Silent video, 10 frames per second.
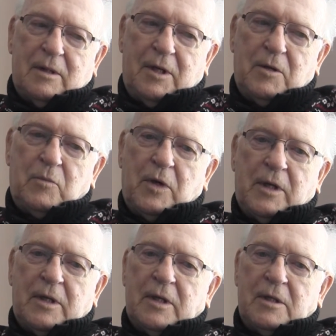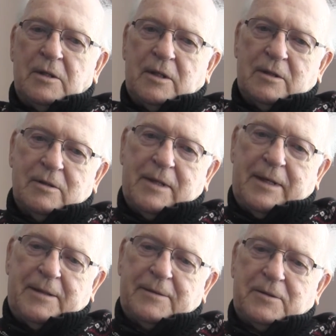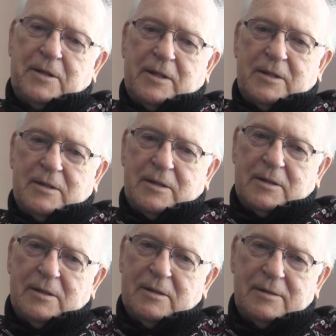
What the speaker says: anybody getting yelled at or anything.